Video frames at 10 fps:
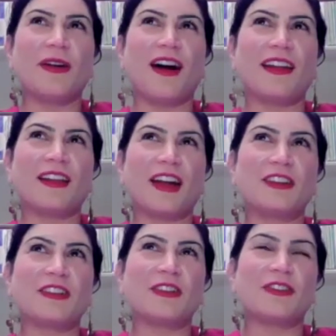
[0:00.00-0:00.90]
I, I
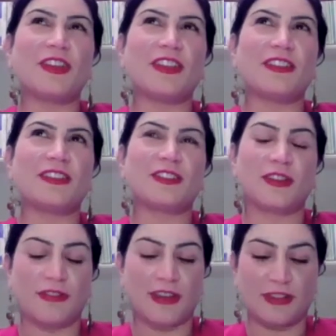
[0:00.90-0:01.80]
don't know if he sort
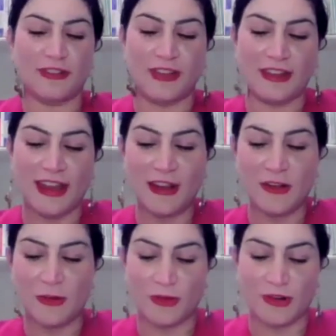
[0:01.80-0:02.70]
of lived in San Diego
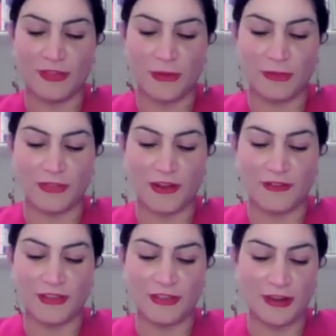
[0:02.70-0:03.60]
or if he was there
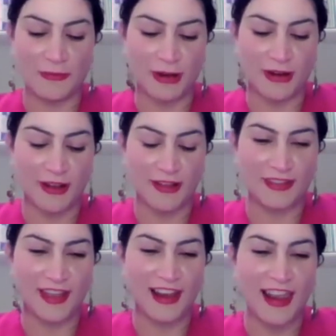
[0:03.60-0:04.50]
visiting, but
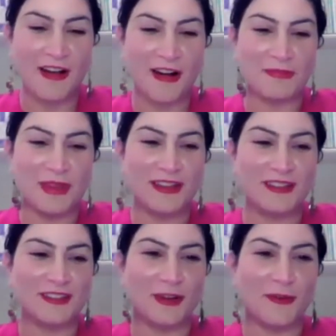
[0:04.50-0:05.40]
LA
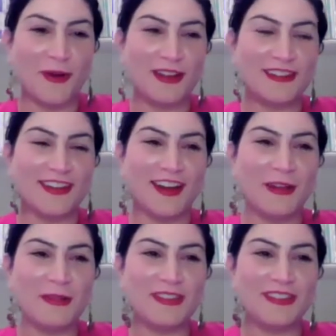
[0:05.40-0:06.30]
Armenians are quite,
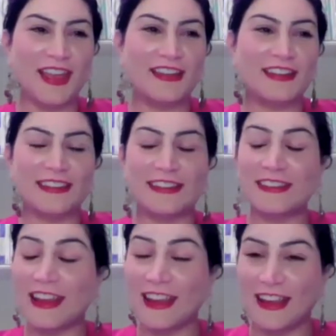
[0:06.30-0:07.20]
I would say,
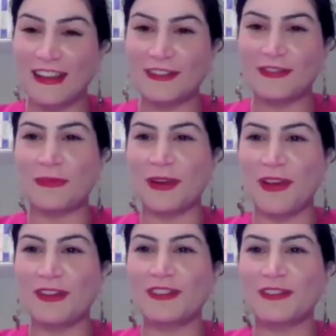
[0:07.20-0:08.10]
distinct from a
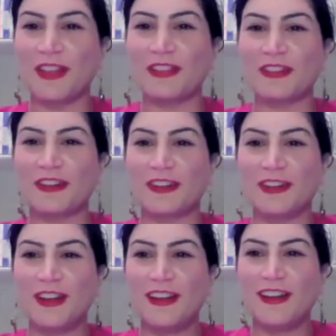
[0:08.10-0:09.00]
lot of
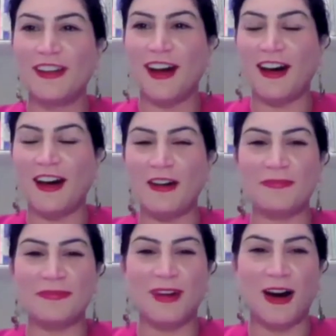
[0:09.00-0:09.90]
other
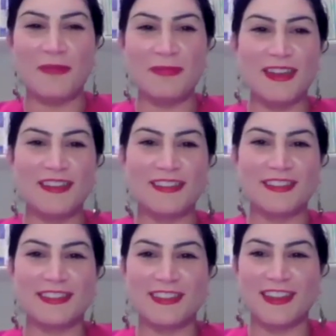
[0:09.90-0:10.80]
um,
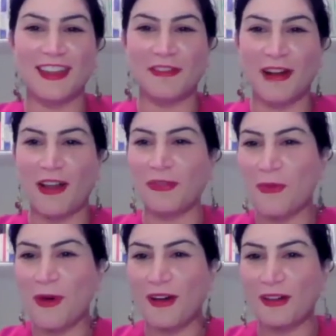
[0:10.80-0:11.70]
Armenians around the
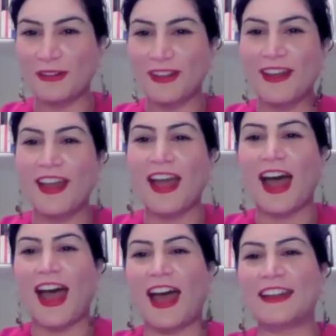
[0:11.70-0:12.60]
world.
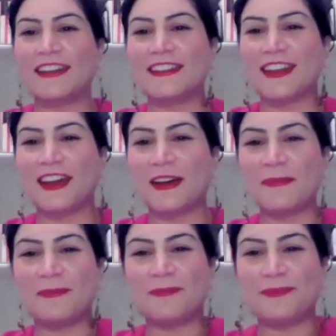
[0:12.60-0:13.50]
And,
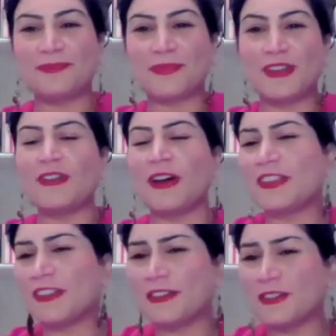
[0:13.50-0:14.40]
um, you know, I
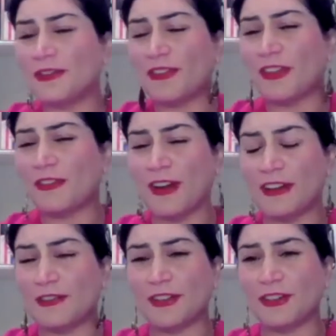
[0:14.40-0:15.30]
think they're even, they're
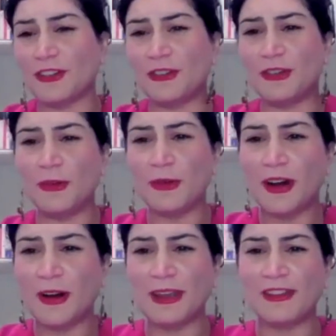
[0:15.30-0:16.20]
very different to New York
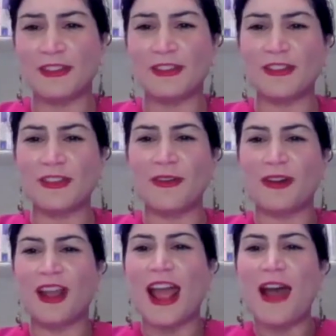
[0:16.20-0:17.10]
Armenians and so
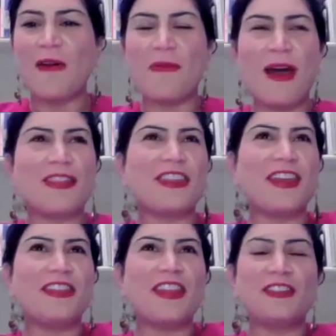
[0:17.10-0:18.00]
on.
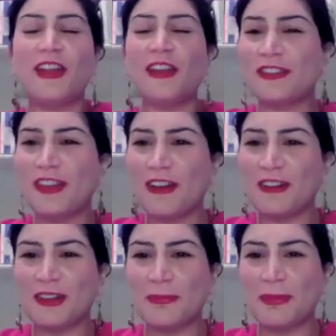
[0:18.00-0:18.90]
And, there's a lot of
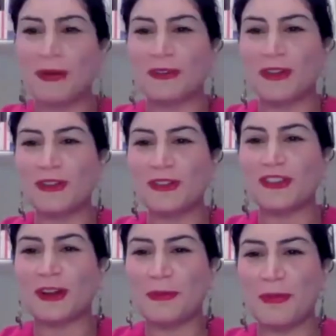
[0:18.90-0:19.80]
stereotypical notions.
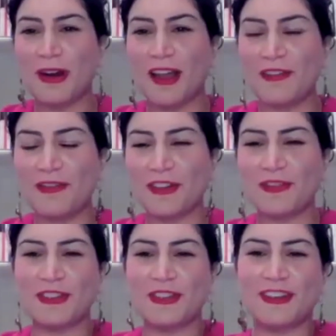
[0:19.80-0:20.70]
I remember when I first
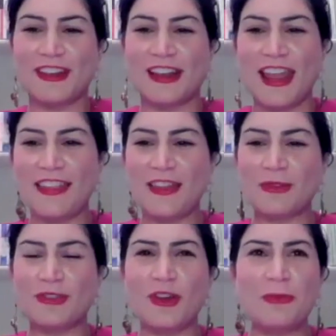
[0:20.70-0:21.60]
visited LA, there
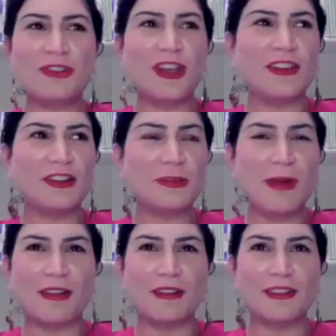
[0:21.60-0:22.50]
was so much I learned
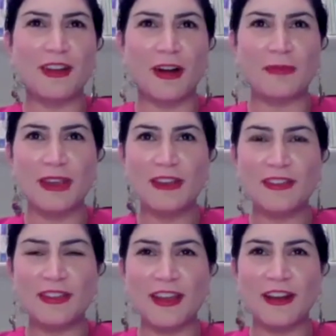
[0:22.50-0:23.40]
about
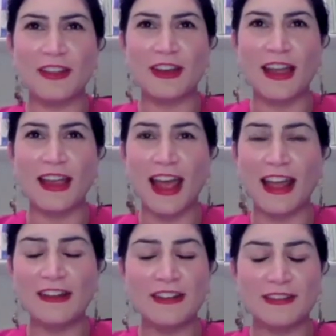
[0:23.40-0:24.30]
Armenians there that I
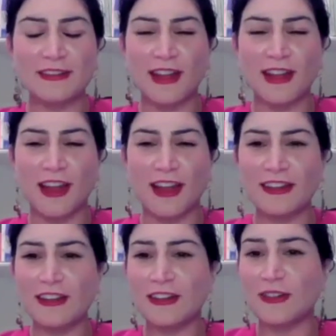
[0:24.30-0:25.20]
hadn't, I
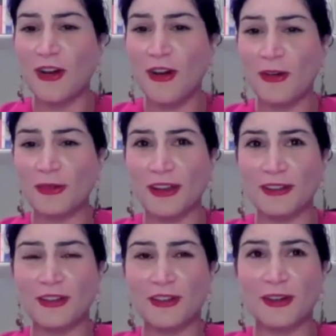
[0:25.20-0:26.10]
didn't know, like,
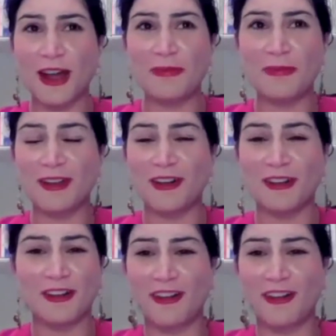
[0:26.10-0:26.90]
you know, how many are